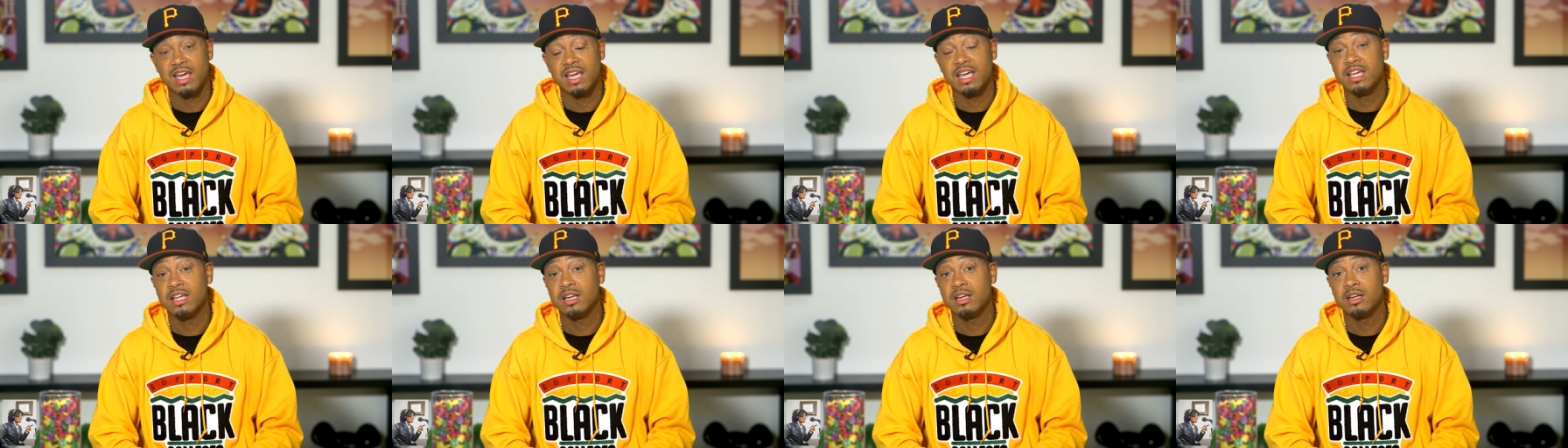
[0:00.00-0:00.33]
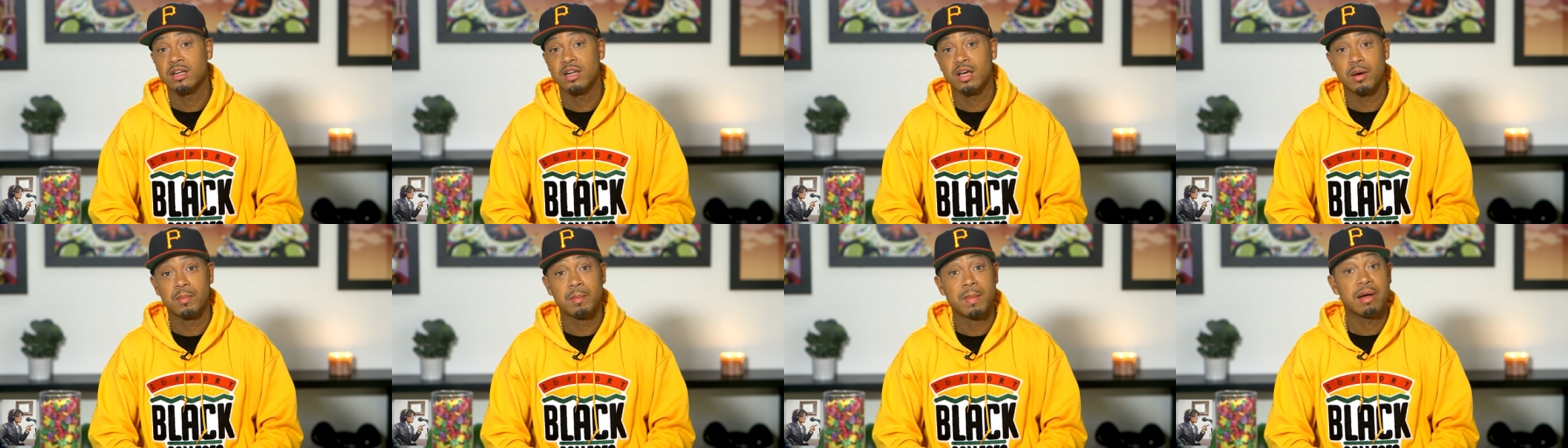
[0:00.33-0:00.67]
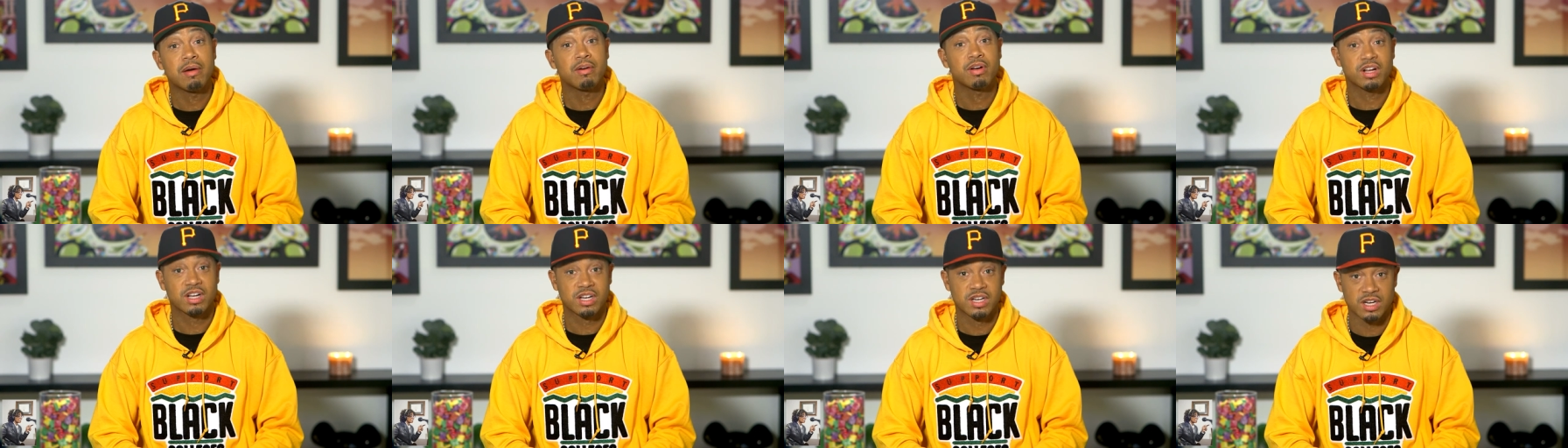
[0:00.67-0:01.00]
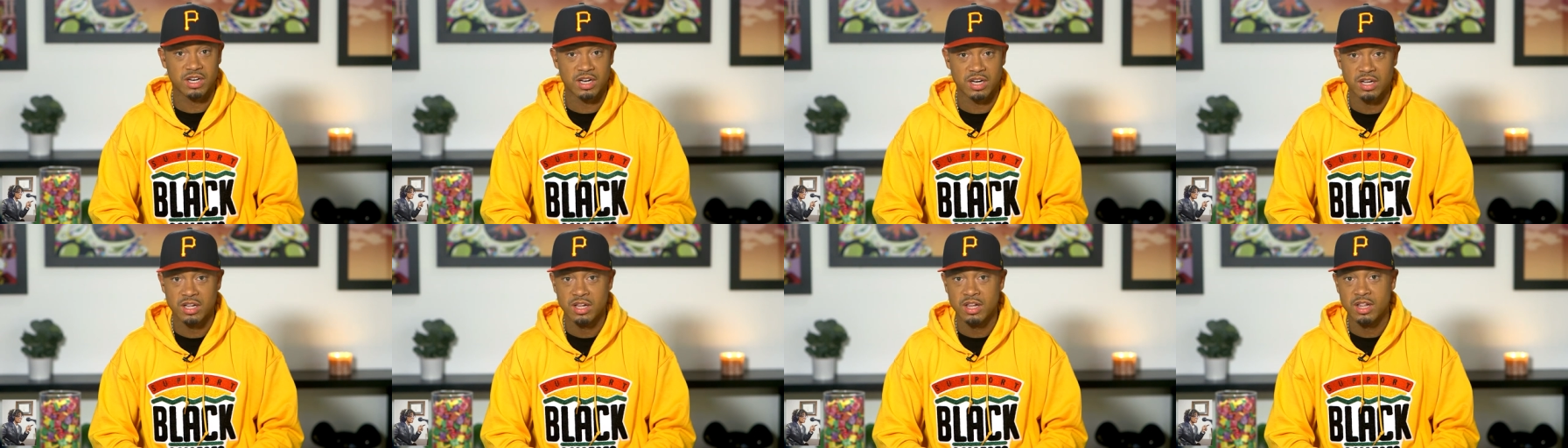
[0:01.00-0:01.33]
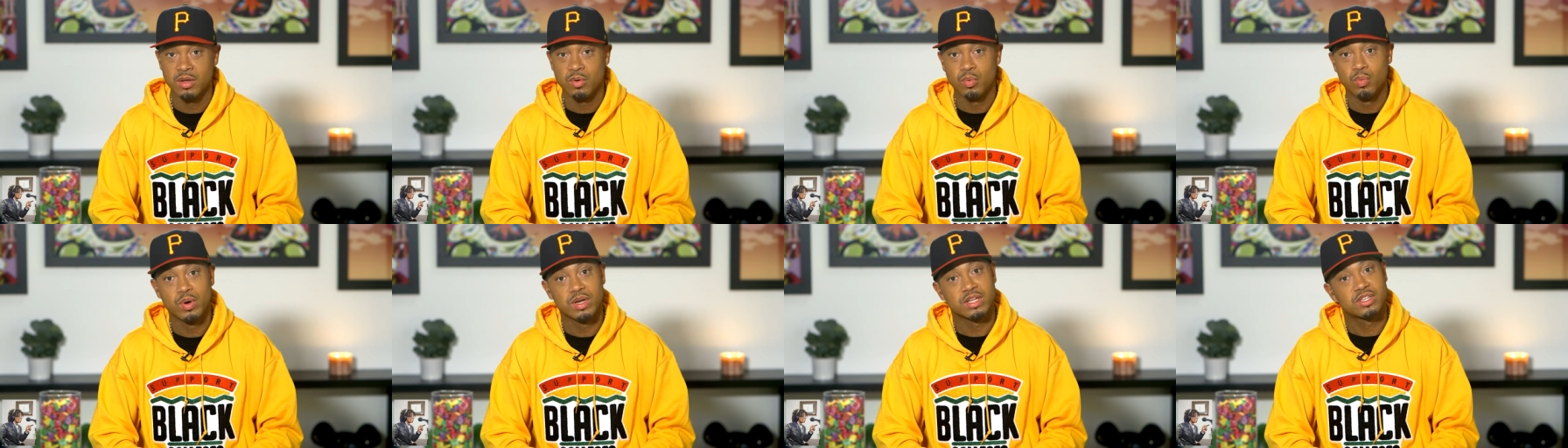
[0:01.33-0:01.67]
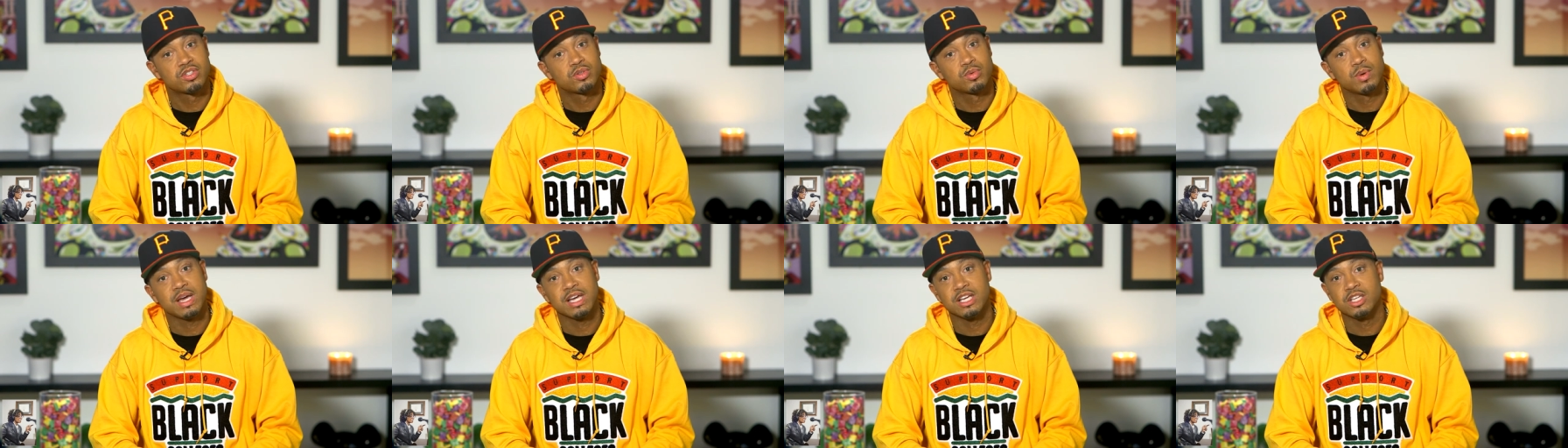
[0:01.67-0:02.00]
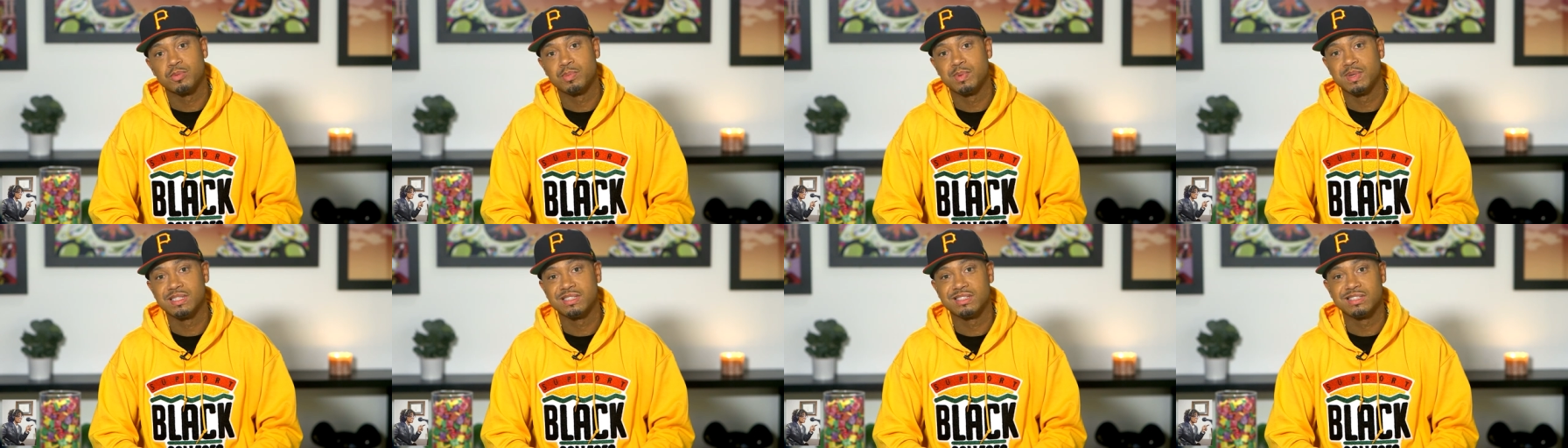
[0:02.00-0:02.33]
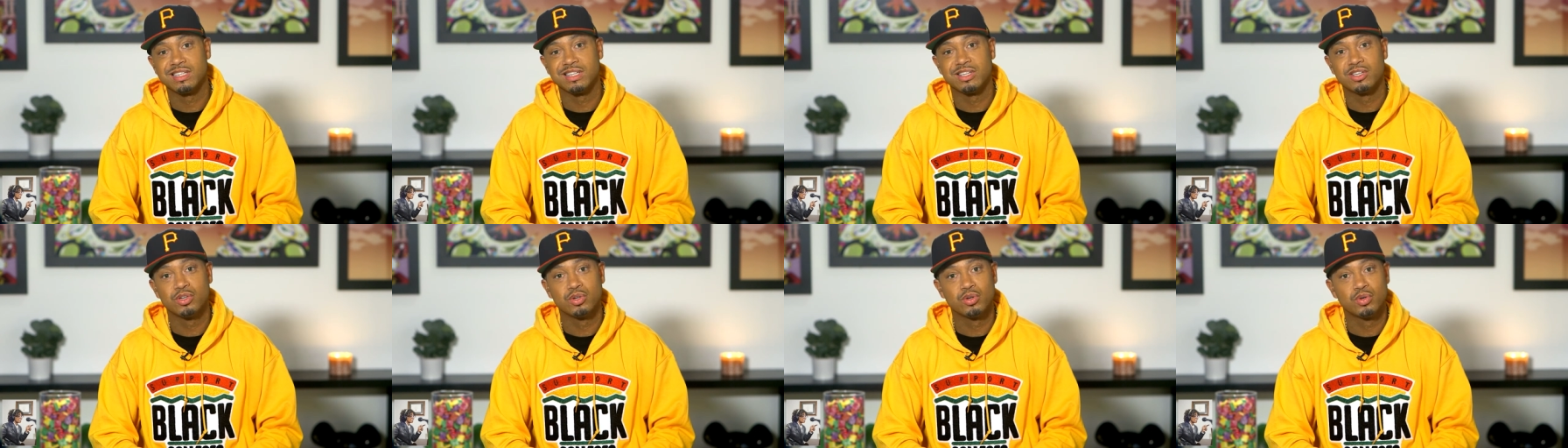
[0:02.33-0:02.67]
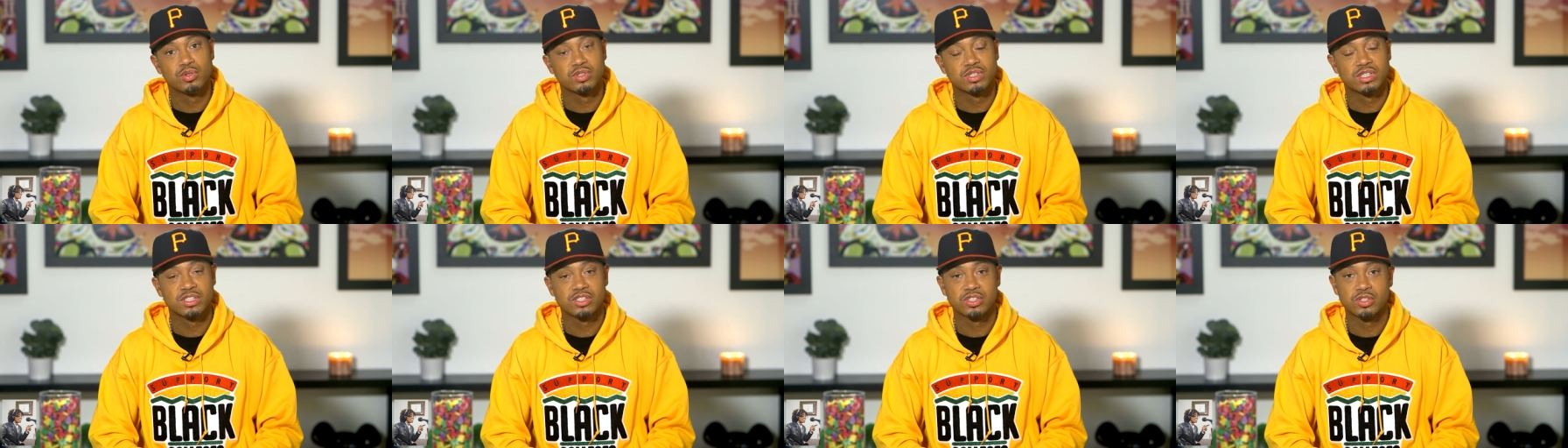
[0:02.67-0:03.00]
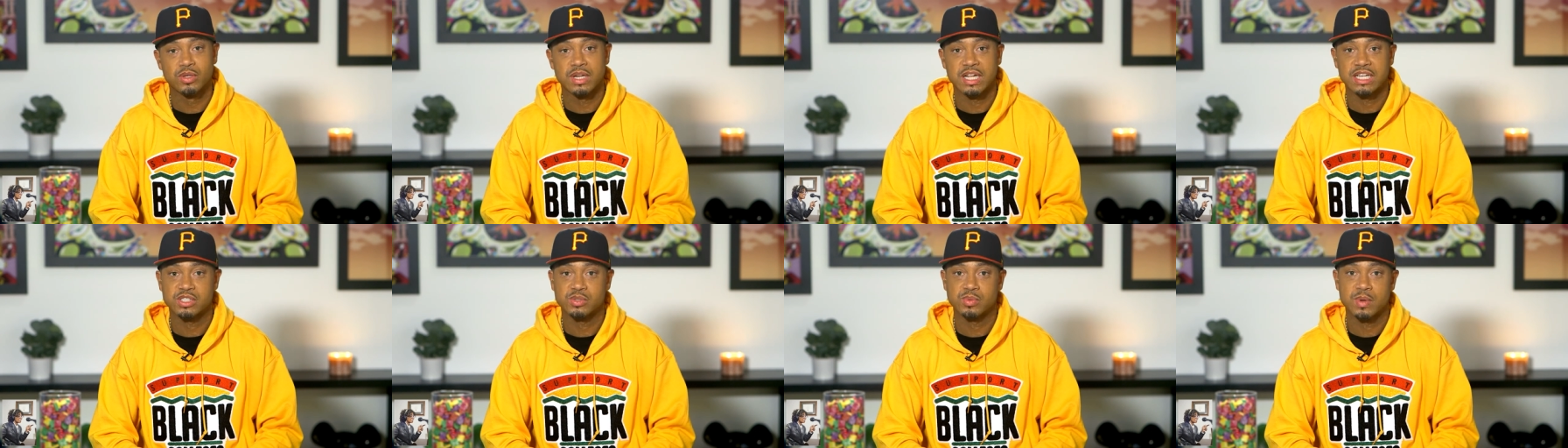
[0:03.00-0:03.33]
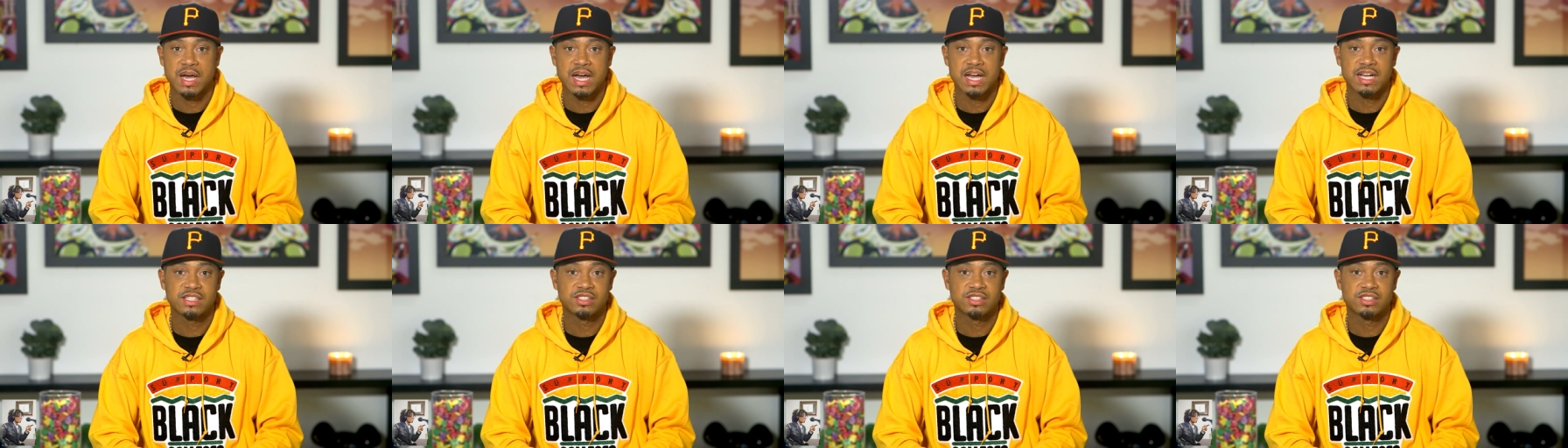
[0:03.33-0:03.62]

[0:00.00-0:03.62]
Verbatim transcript: in America went to HBCUs, and so that's why